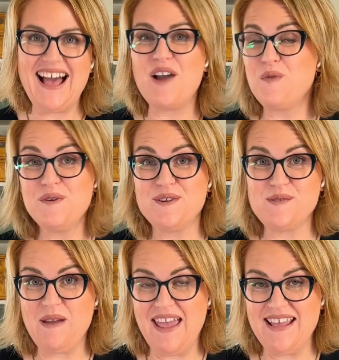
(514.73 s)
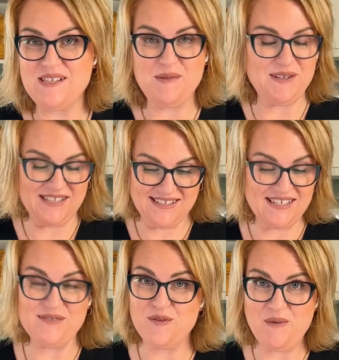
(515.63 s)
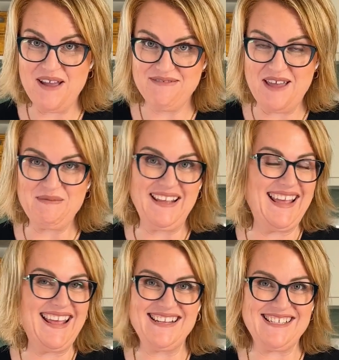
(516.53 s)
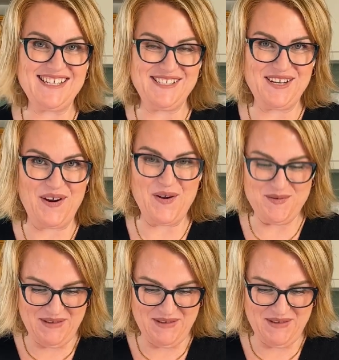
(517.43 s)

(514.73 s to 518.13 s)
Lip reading: I will use my hands because this is for my family and it's just at home,